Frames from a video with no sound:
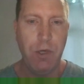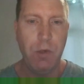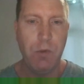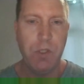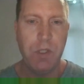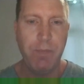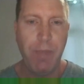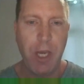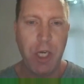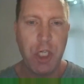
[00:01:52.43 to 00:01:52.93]
You want
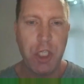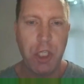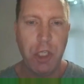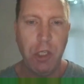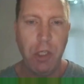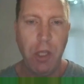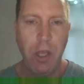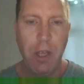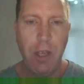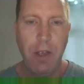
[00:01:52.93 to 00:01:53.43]
to do
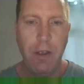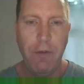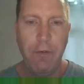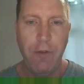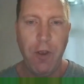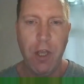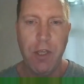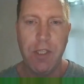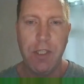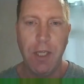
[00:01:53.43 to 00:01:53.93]
special,
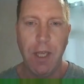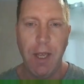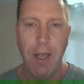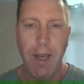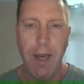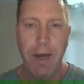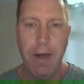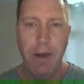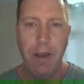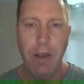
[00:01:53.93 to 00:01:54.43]
first
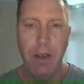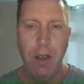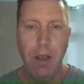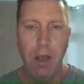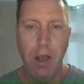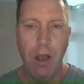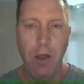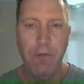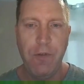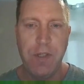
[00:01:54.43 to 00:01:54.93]
line,
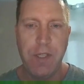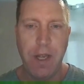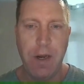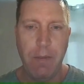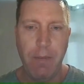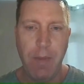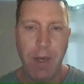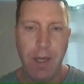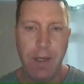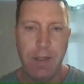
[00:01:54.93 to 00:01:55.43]
half a
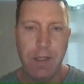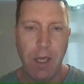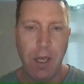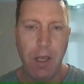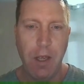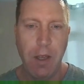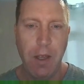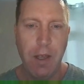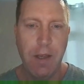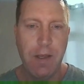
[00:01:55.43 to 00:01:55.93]

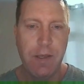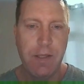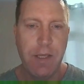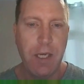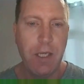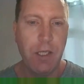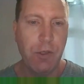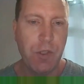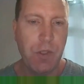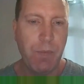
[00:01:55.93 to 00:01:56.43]
centimeter,
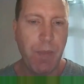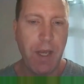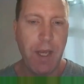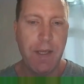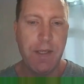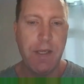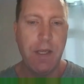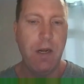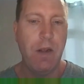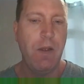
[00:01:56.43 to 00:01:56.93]
single
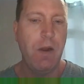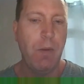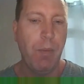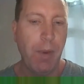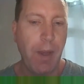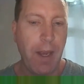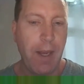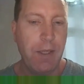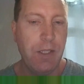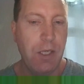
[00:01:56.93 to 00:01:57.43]
space, and then
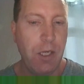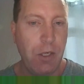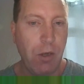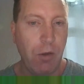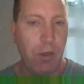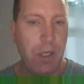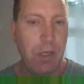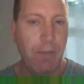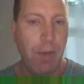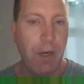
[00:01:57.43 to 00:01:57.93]
apply it to your
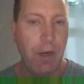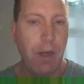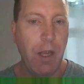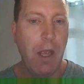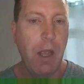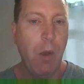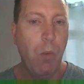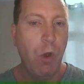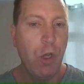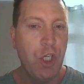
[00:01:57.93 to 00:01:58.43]
document.
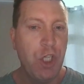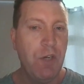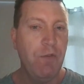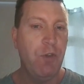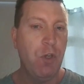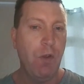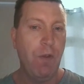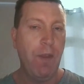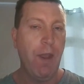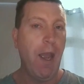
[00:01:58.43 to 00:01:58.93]
Once
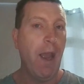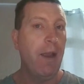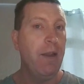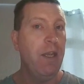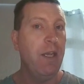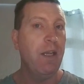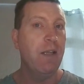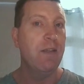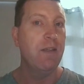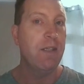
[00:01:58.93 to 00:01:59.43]
you've done that,
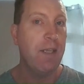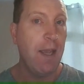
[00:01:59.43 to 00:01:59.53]
you can